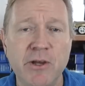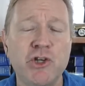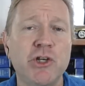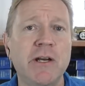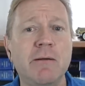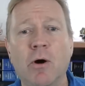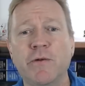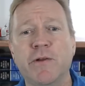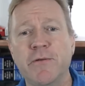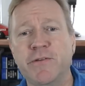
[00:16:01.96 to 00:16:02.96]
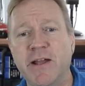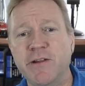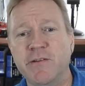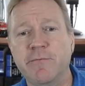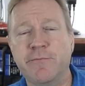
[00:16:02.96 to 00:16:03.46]
Michigan and most other
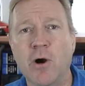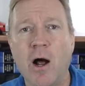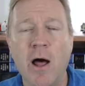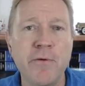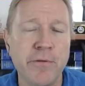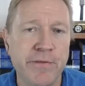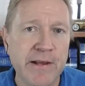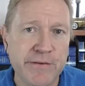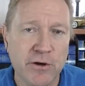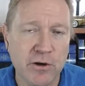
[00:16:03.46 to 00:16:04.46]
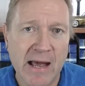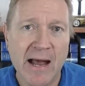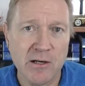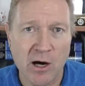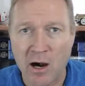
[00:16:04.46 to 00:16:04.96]
states for other things that are
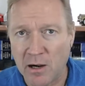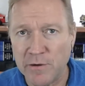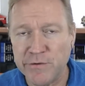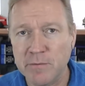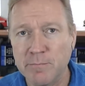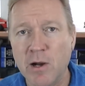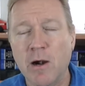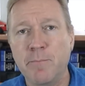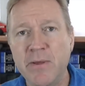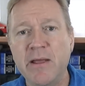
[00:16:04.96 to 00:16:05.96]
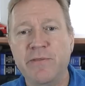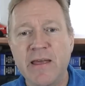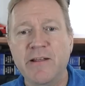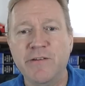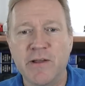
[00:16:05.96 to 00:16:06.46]
not cars, but are big
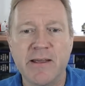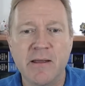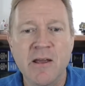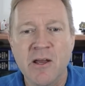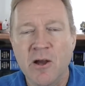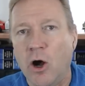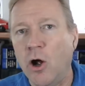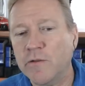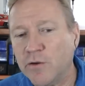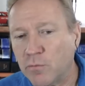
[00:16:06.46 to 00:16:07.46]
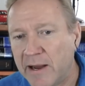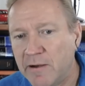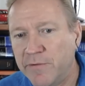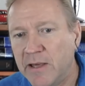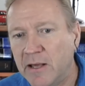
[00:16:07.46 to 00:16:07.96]
things like
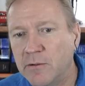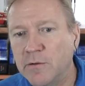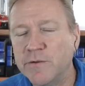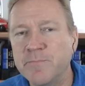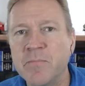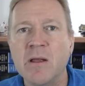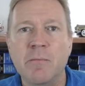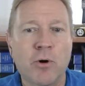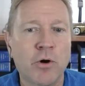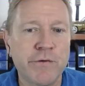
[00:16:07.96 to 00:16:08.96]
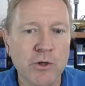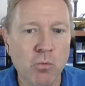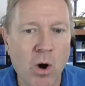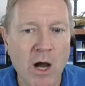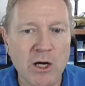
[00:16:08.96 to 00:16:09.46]
all-terrain vehicles, personal
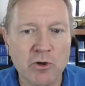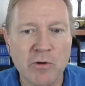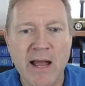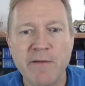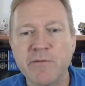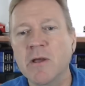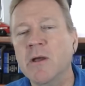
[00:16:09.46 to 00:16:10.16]
watercraft,